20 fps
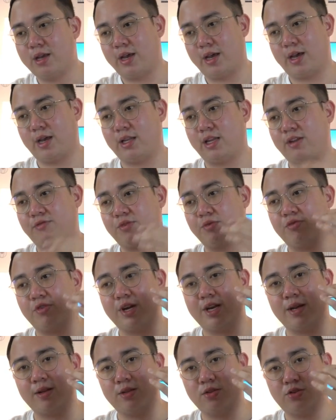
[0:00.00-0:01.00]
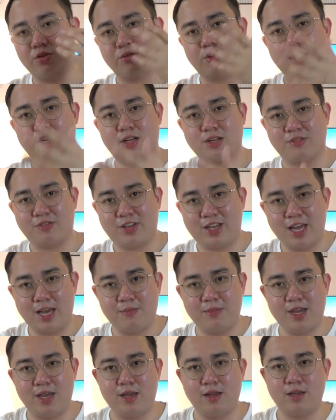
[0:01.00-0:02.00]
and if you really do a lot of
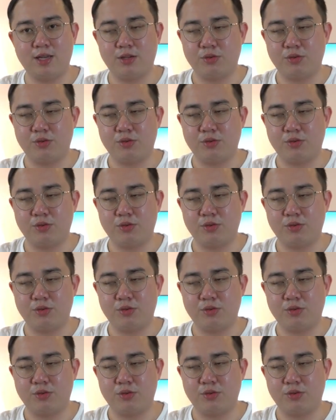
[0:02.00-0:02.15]
gaming,